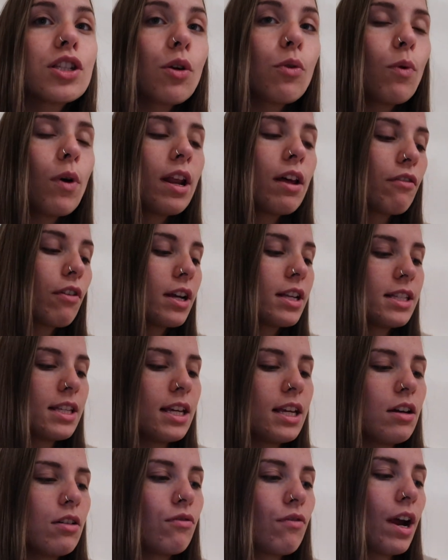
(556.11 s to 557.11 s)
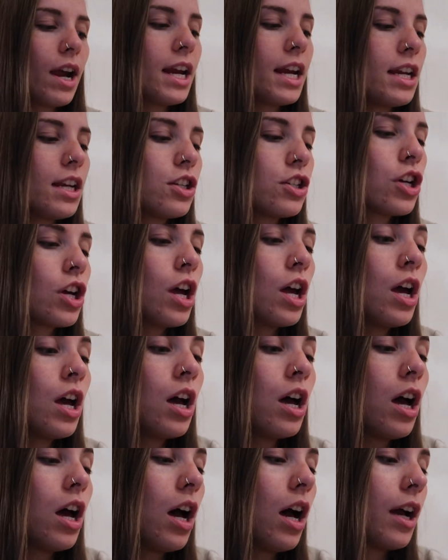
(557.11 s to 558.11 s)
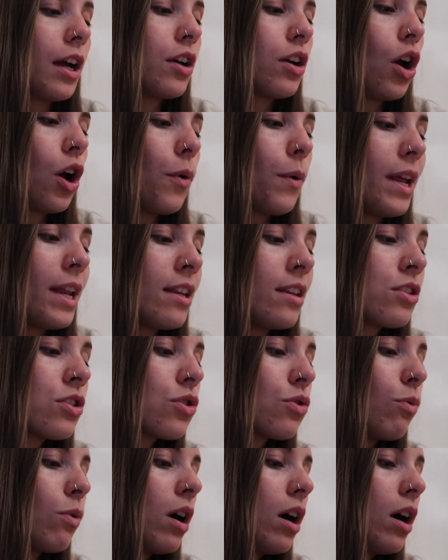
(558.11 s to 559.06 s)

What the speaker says: so whenever I see a range, I go into